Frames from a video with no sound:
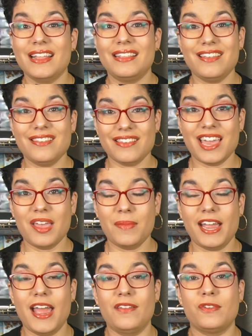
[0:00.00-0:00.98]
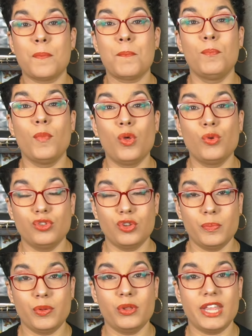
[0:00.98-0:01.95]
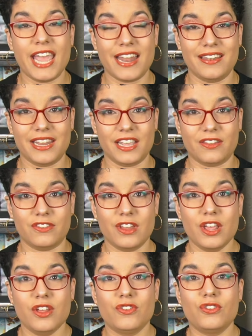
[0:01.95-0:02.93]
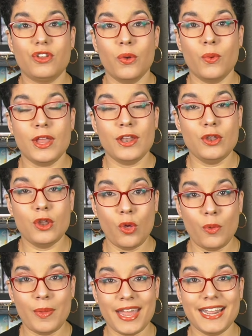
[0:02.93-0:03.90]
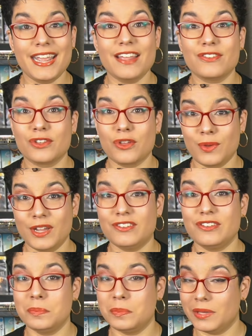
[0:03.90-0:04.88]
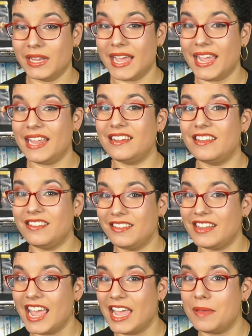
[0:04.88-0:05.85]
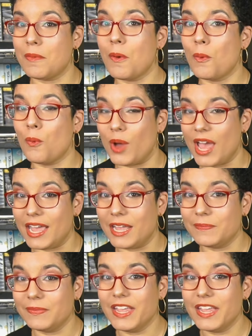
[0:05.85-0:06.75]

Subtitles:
This game has multiple endings, so nobody is going to play the same way.